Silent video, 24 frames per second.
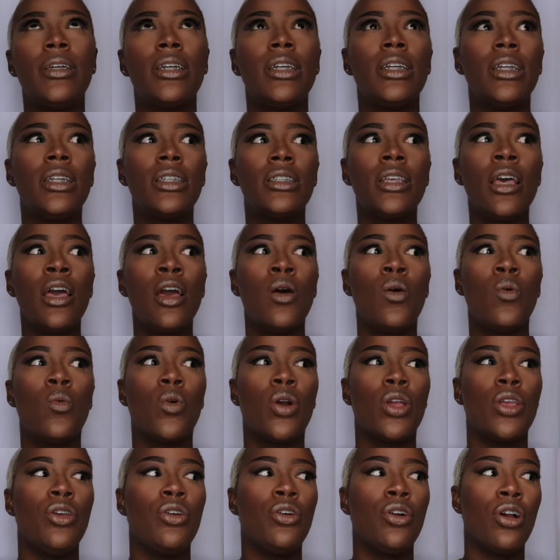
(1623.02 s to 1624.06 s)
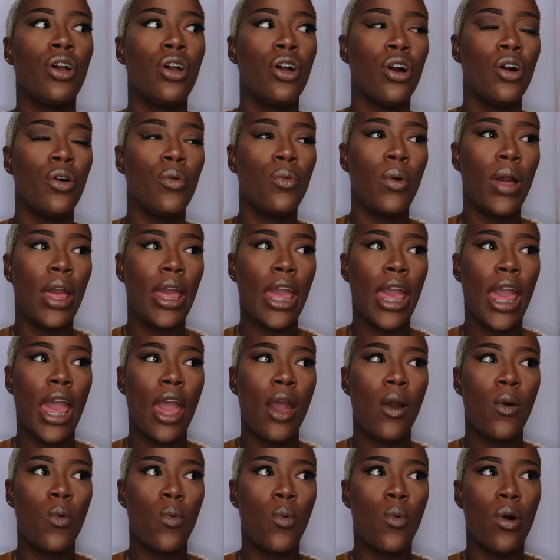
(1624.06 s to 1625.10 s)
is when you're away
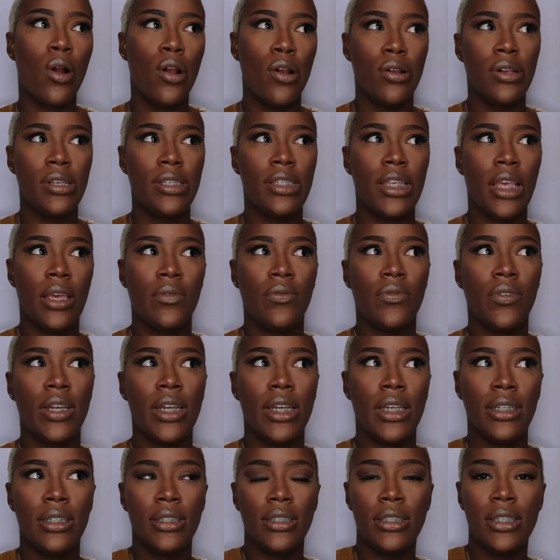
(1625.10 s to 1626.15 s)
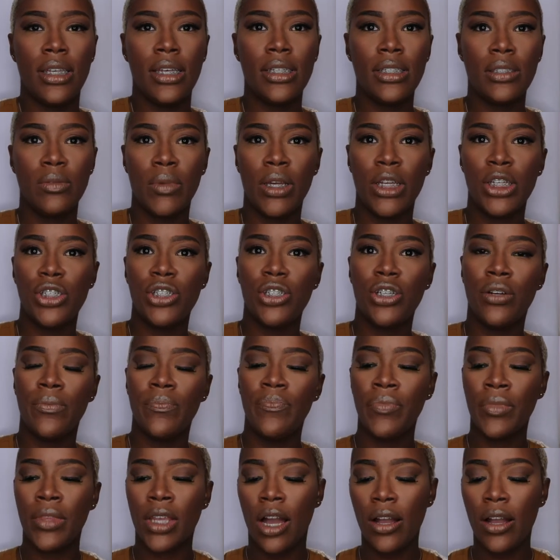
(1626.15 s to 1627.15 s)
at work say for instance make sure